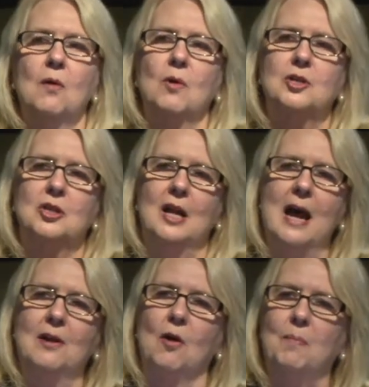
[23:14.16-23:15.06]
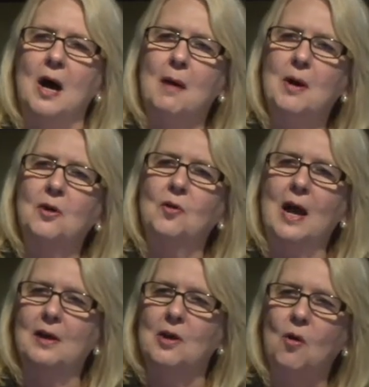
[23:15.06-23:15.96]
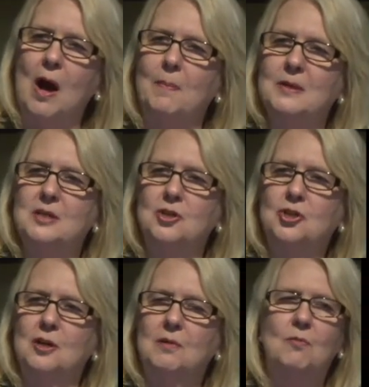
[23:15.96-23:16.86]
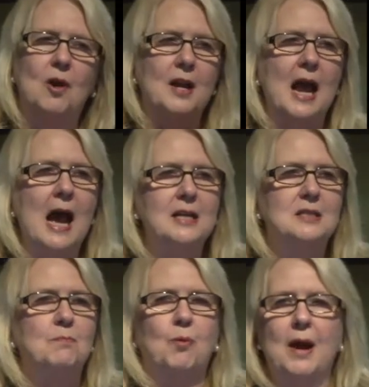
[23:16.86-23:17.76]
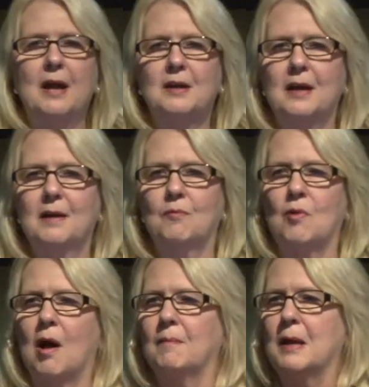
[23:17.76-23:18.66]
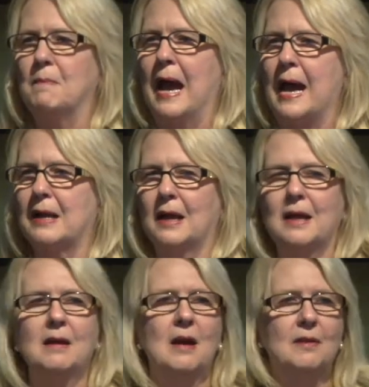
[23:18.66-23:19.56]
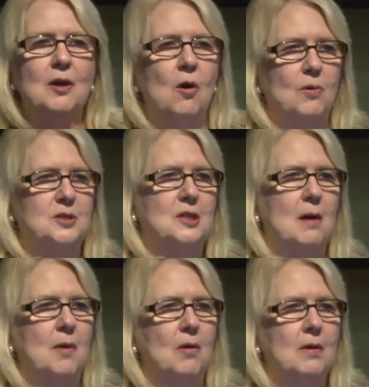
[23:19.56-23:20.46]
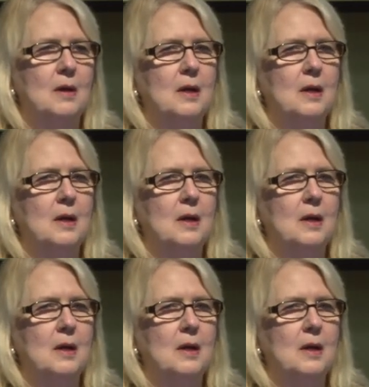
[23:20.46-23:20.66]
which let Obama, who had no opposition, run ads branding Romney badly the whole summer.